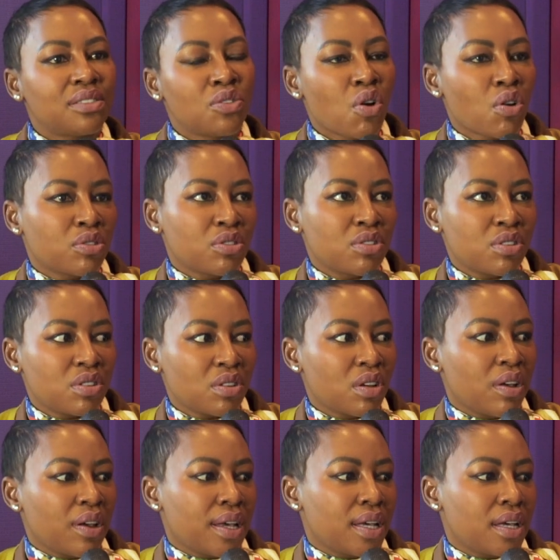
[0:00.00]
not
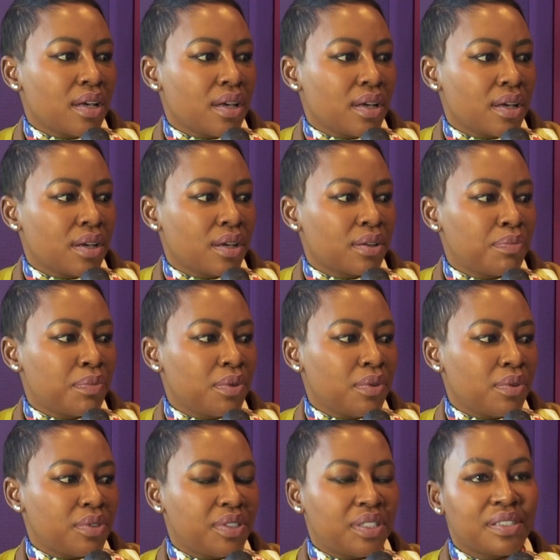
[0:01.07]

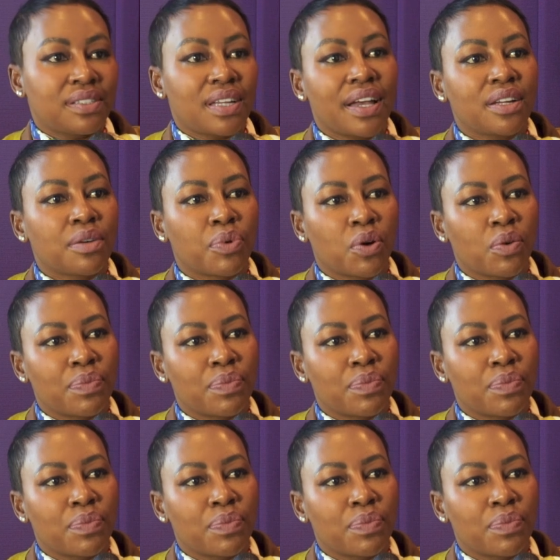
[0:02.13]
sustainable